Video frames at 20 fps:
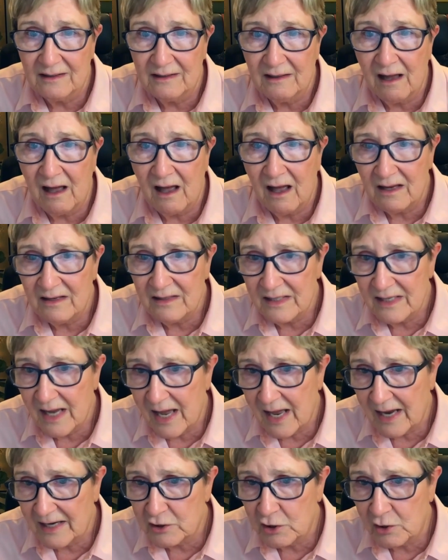
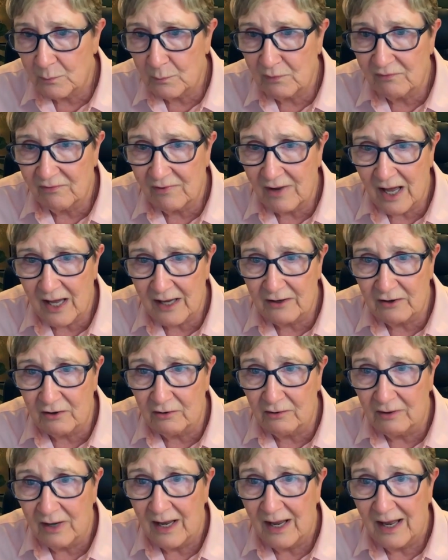contact your
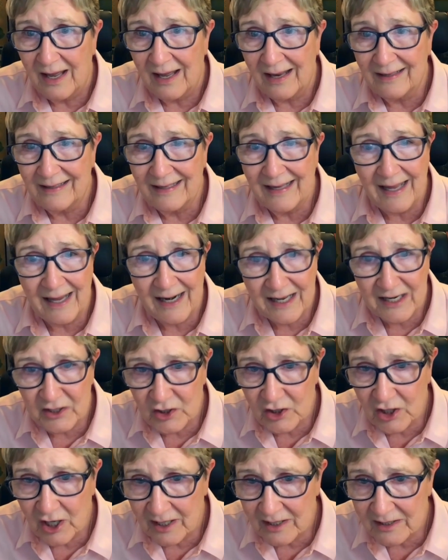provider and get it
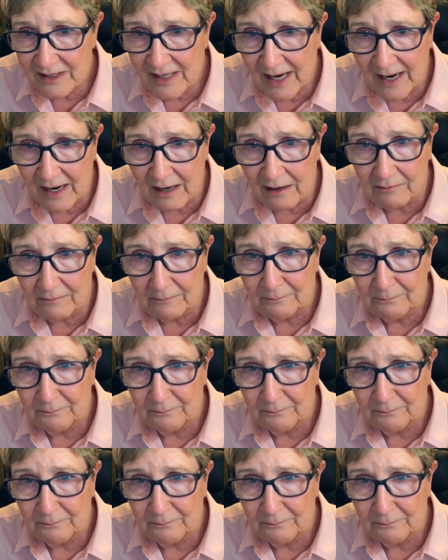checked out.